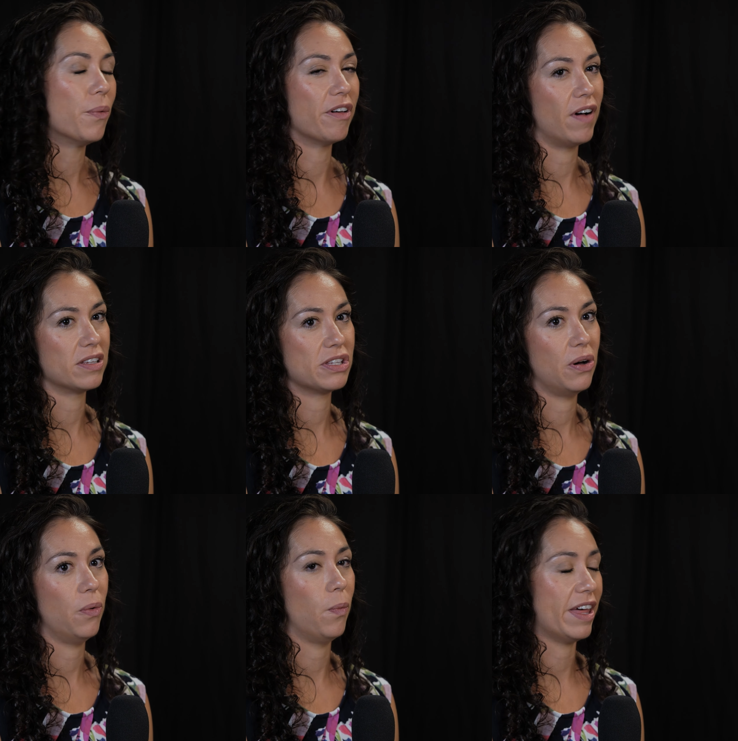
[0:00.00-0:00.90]
We've
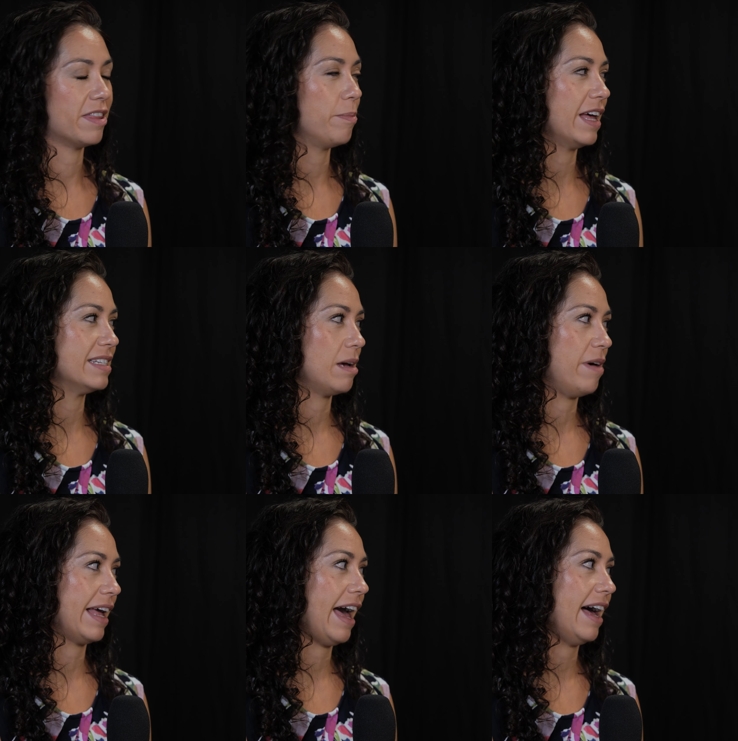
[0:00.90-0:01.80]
also, with the
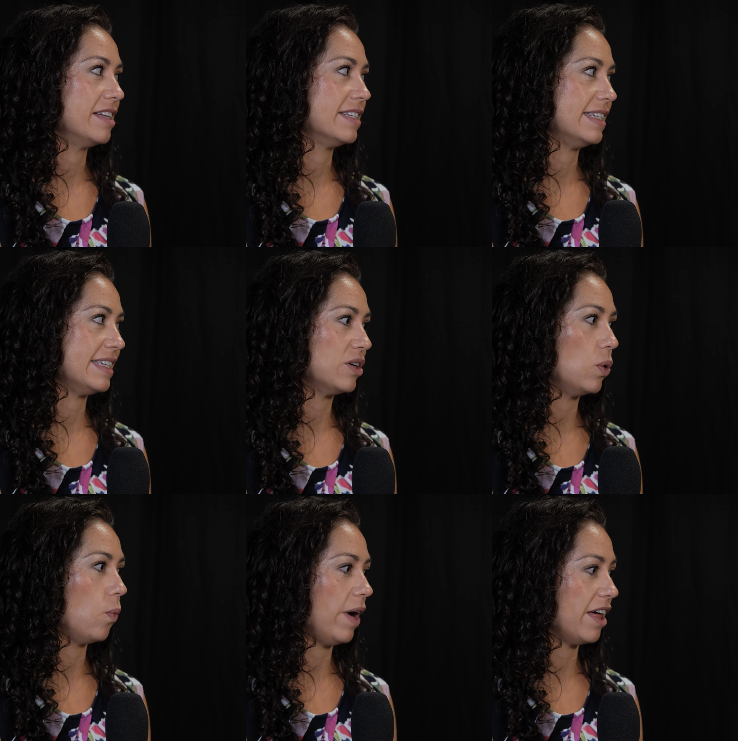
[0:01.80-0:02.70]
pandemic, had to
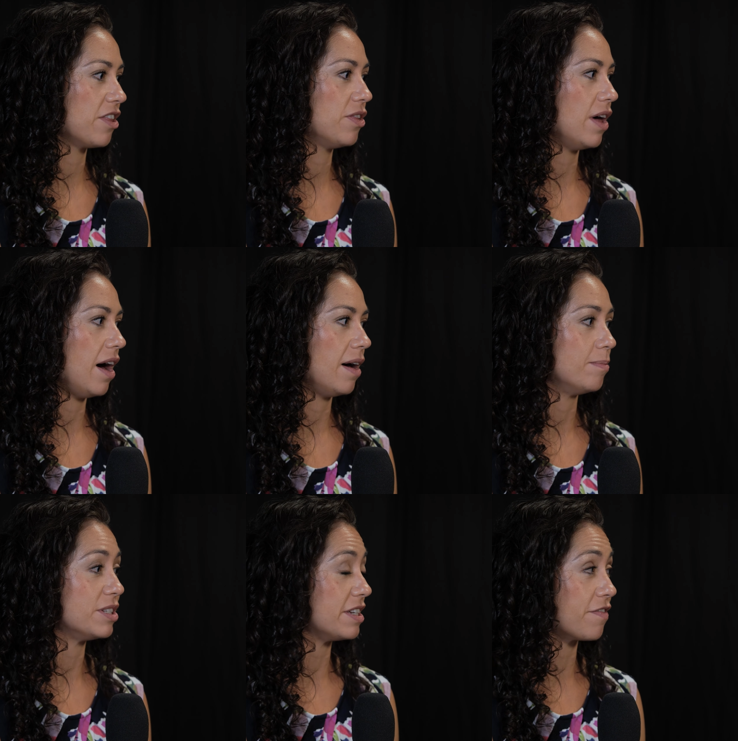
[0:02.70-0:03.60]
deal with
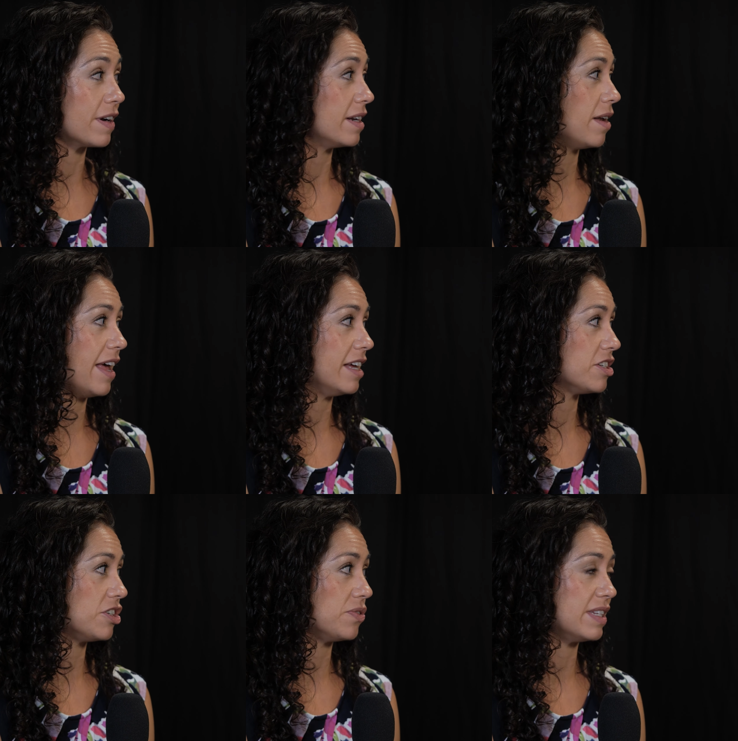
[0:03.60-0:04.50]
different
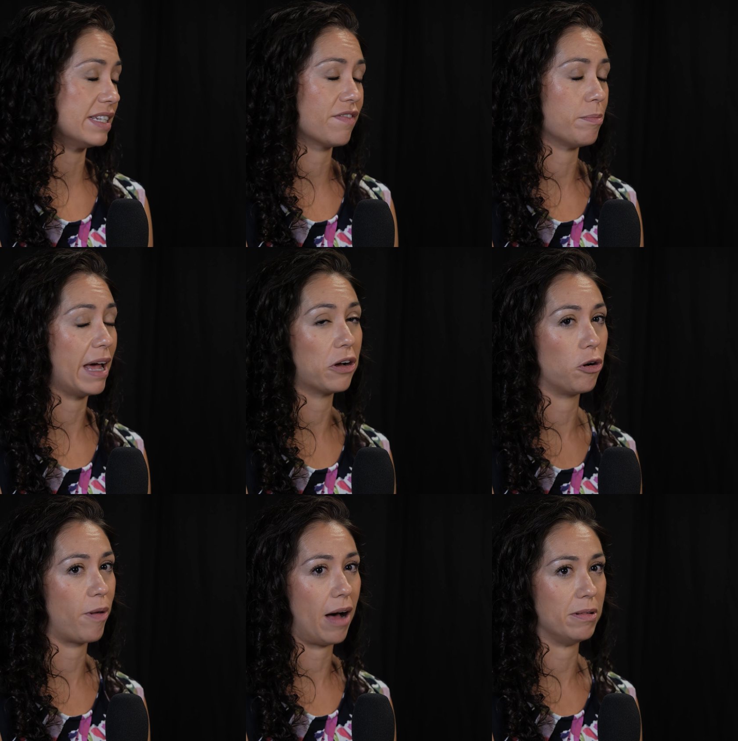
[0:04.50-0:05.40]
issues and different
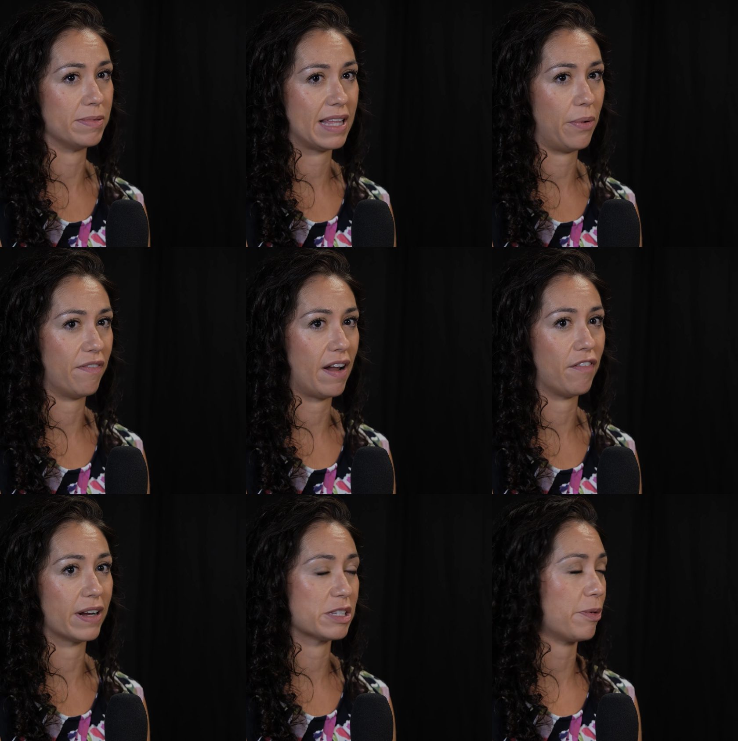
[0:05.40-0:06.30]
medical problems that we've
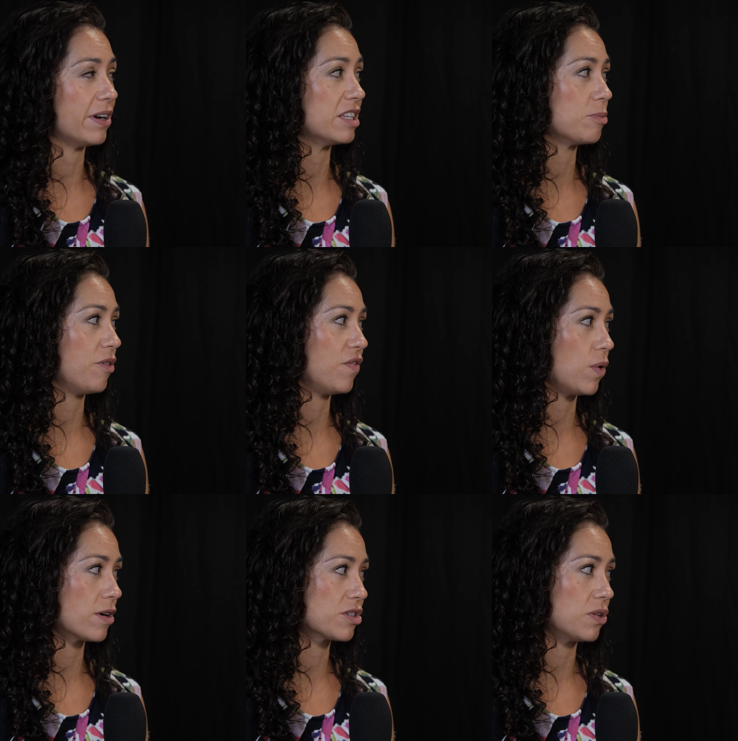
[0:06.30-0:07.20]
never experienced
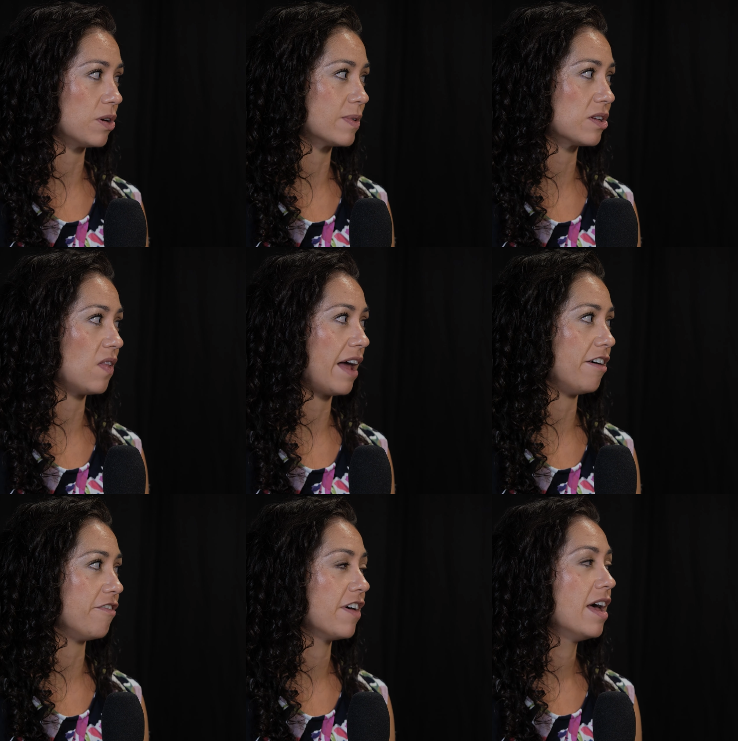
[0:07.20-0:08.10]
before. So there was a lot
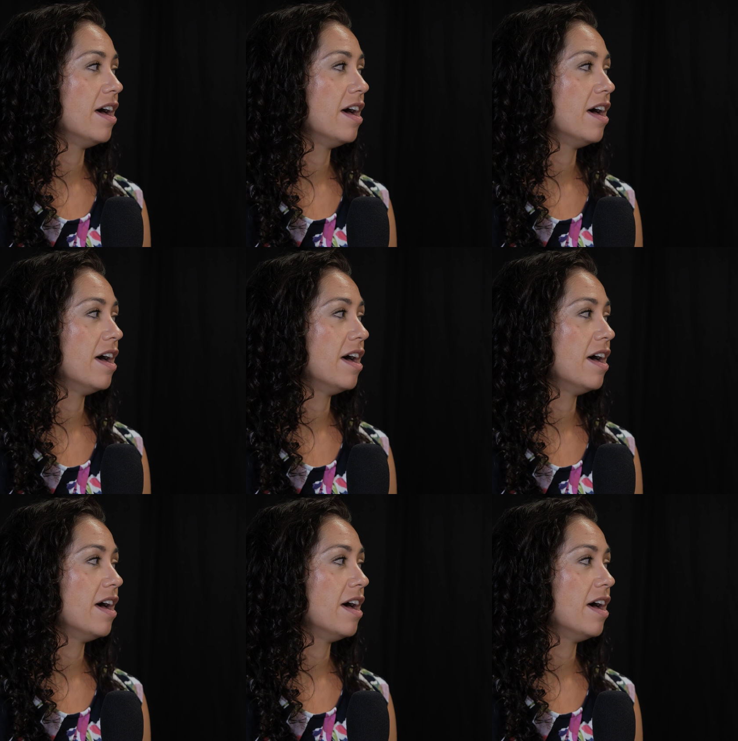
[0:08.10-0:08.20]
of